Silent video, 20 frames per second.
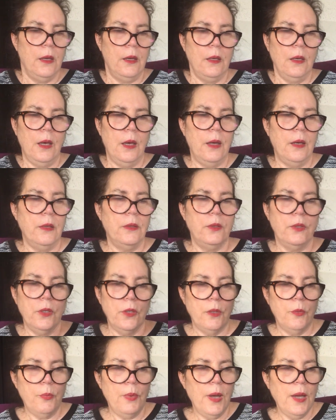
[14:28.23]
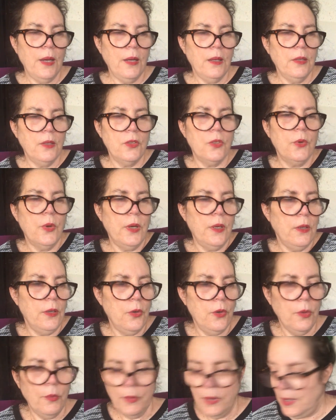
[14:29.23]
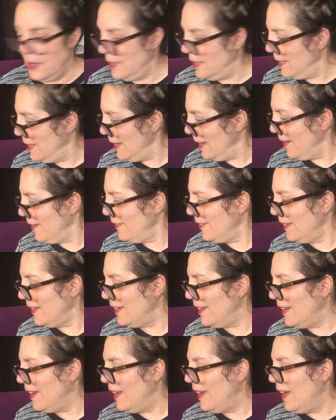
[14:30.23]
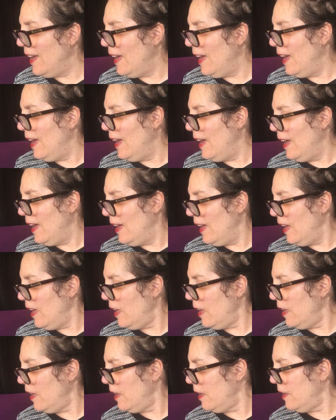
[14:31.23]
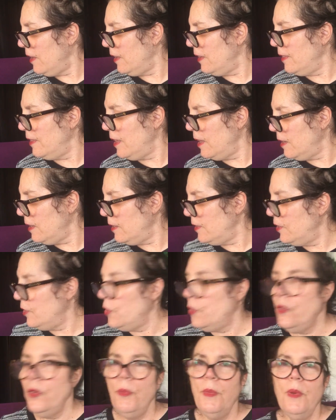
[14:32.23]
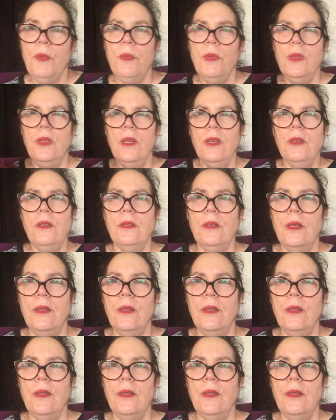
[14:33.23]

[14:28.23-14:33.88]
Yeah, so the pile is quite enormous now. Then, do you remember this?